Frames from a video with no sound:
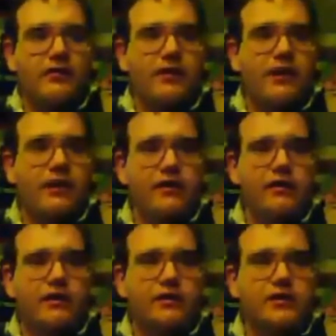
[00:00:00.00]
Anyway, I
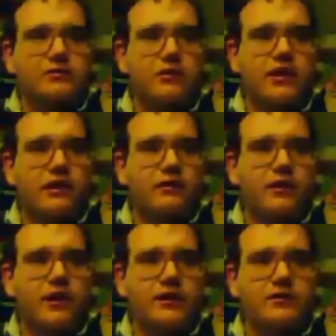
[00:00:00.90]

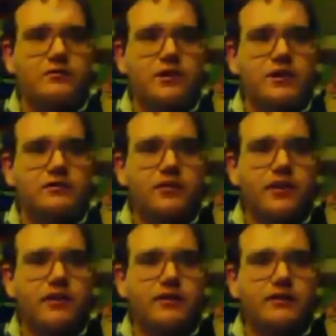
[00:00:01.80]
just wanted to
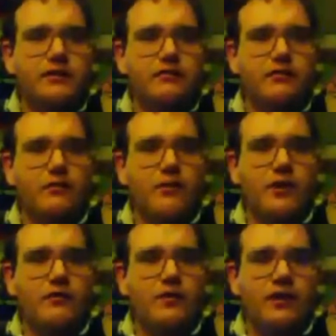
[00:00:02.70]
make
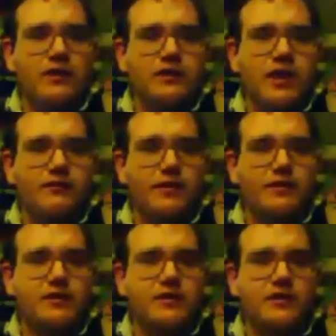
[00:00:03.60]
a
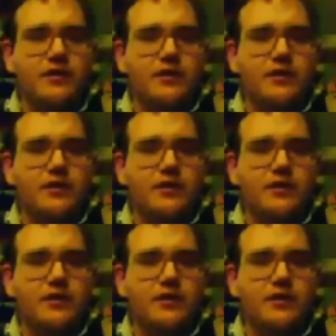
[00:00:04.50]
statement.